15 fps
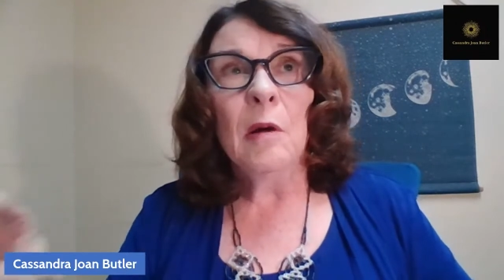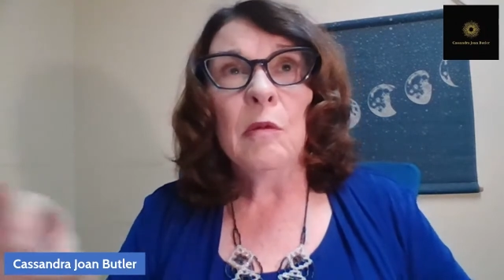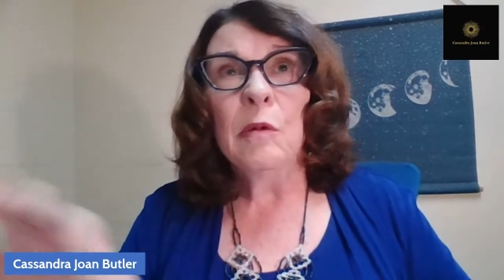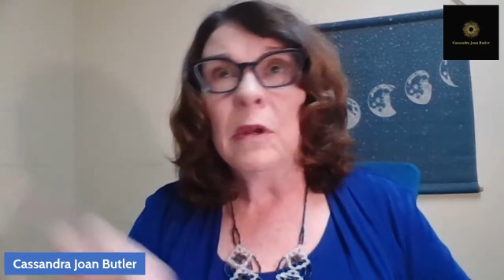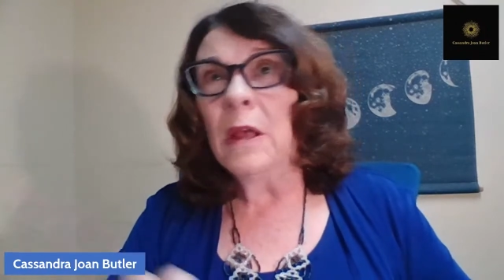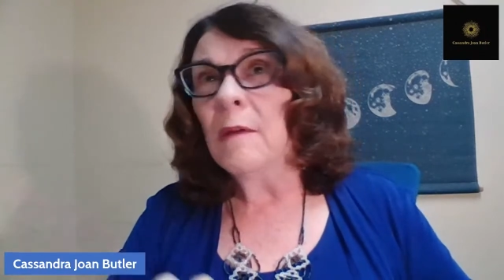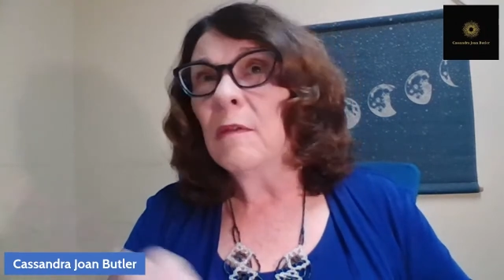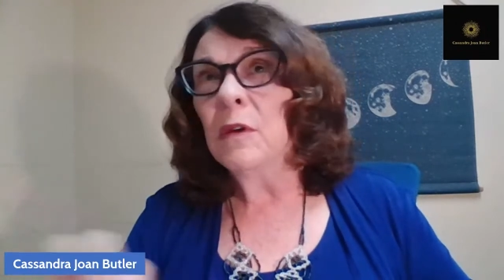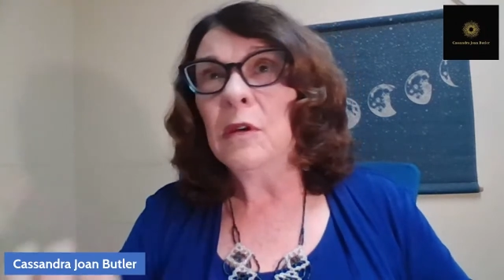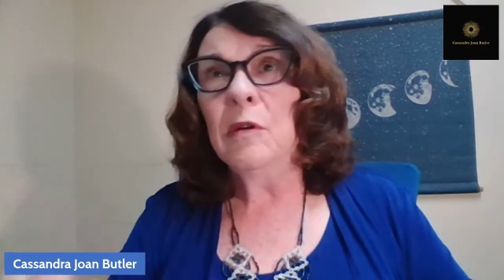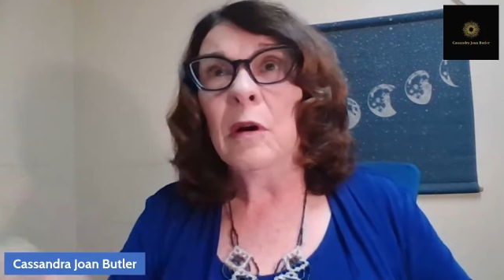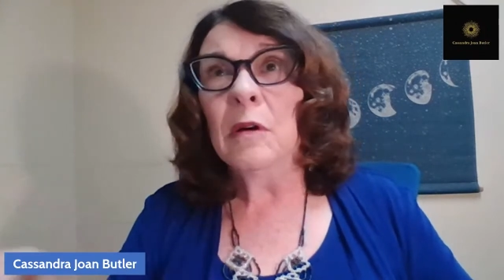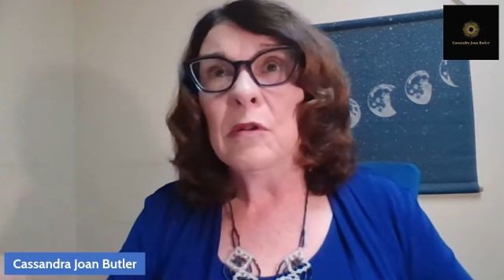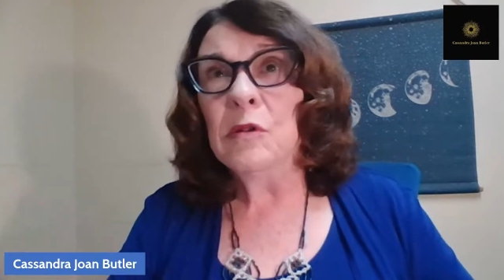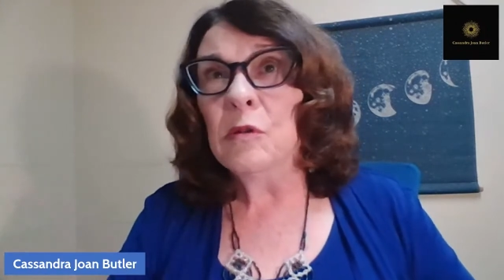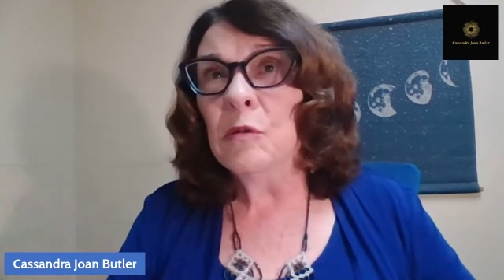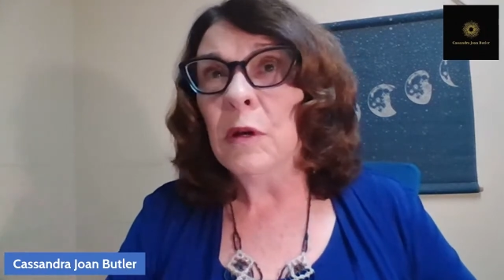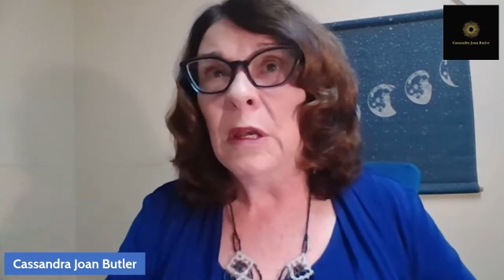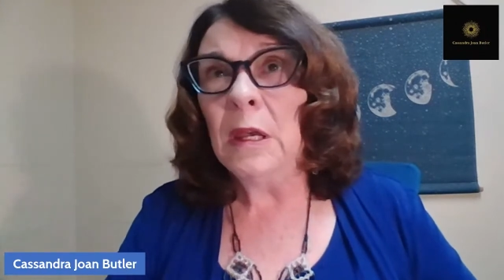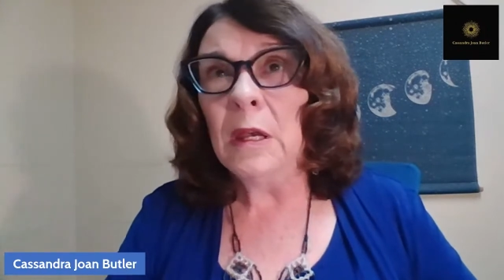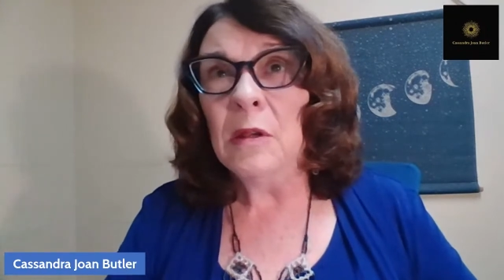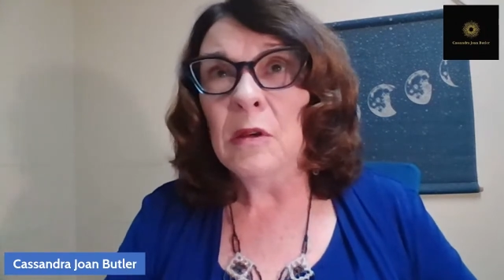Whatever you are
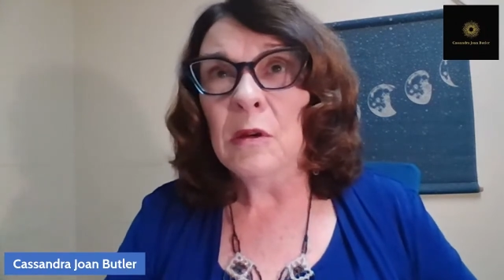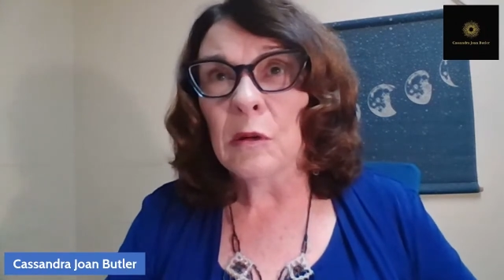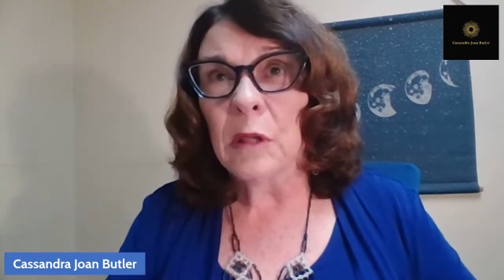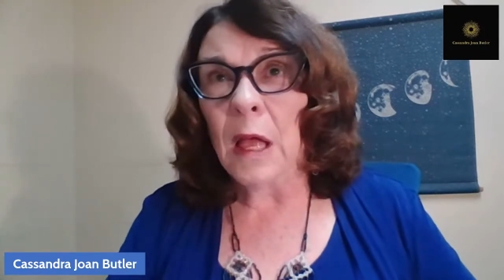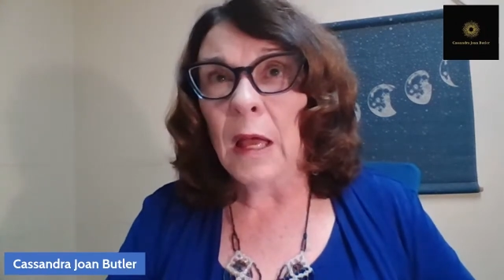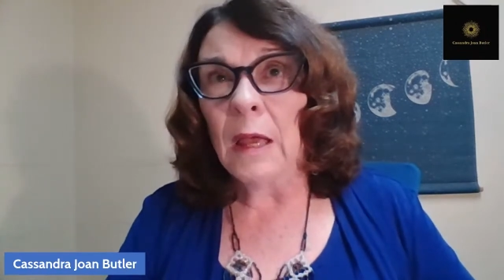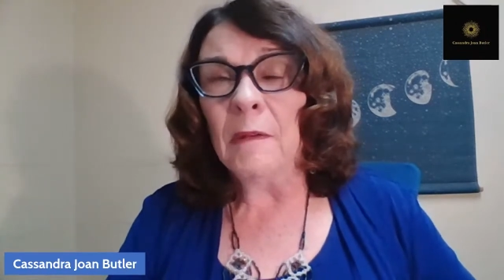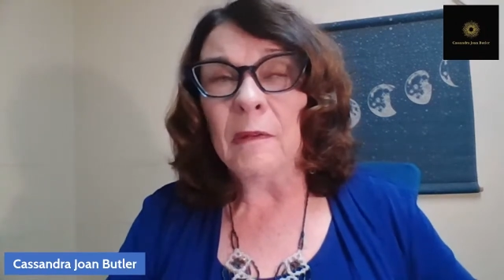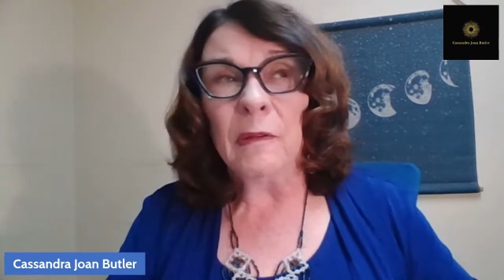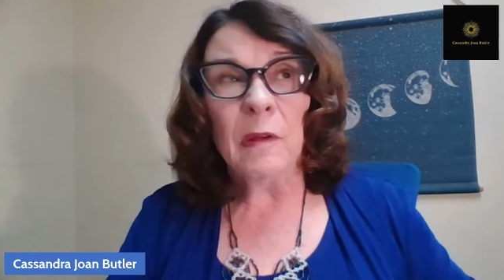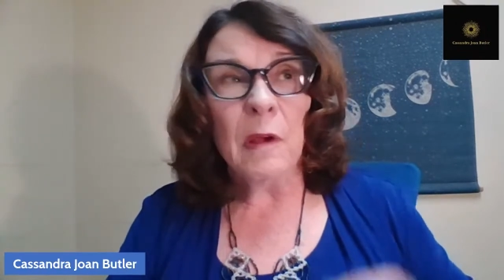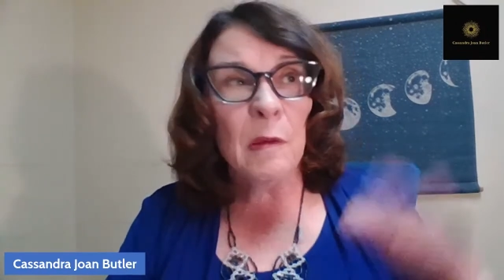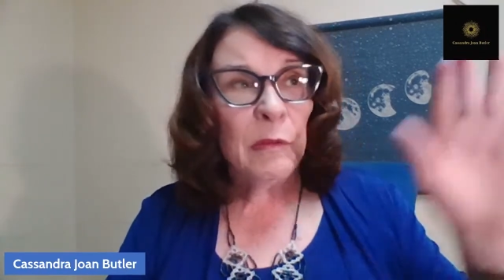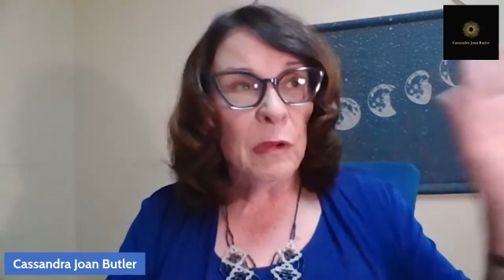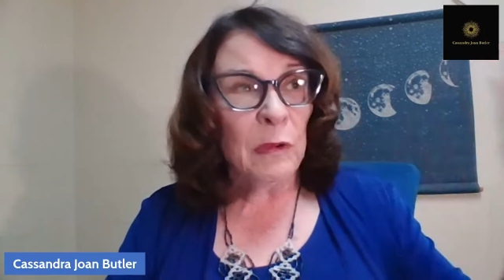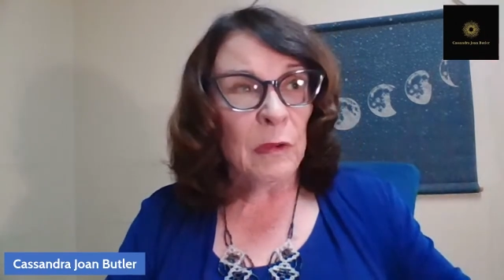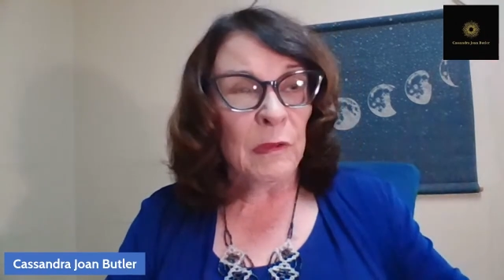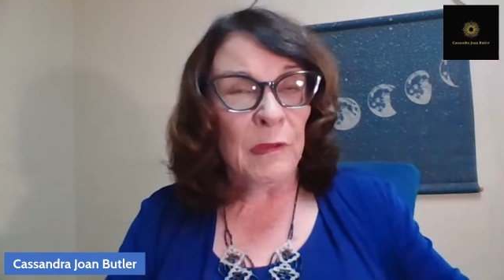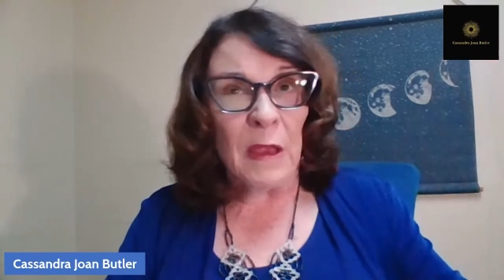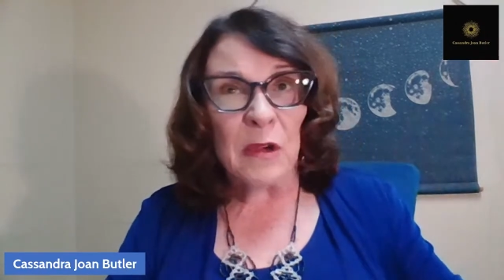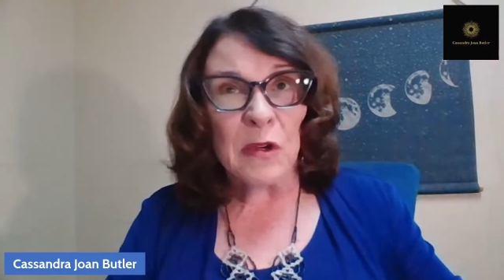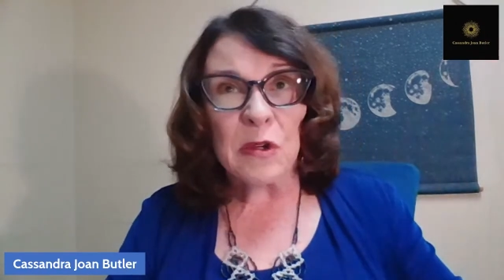doing in your life,
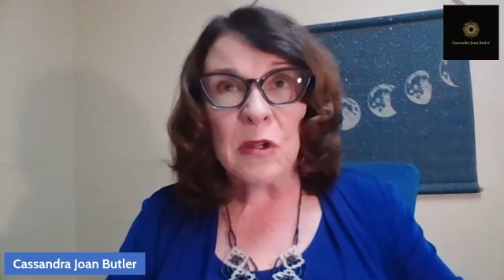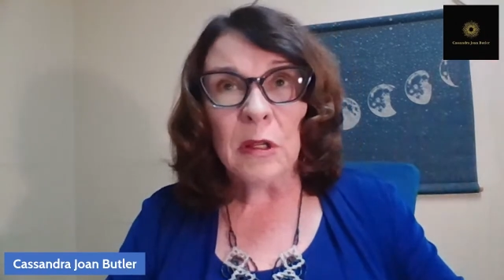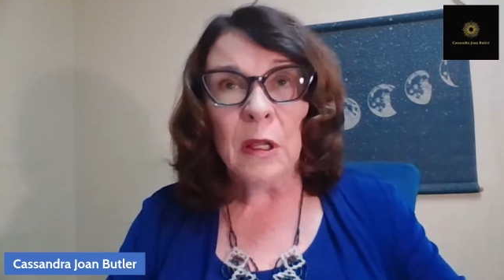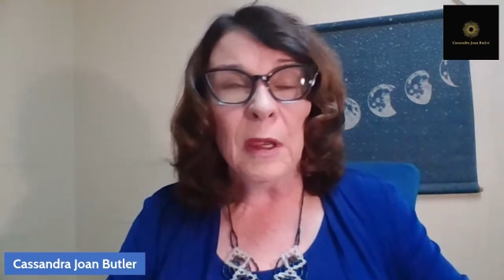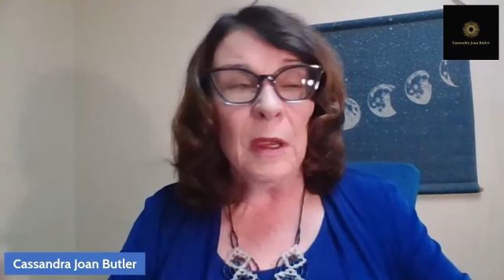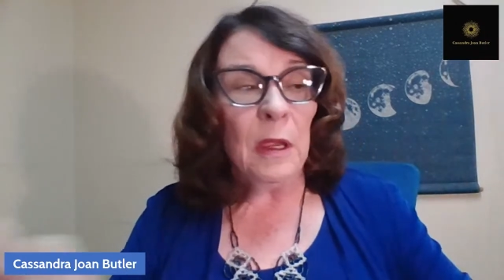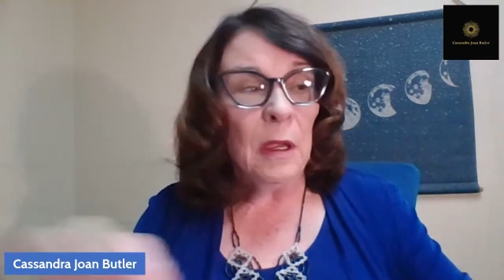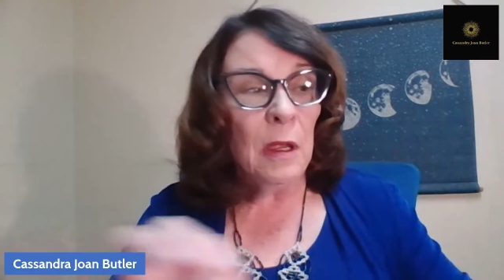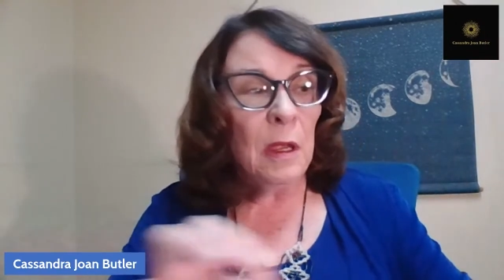professionally,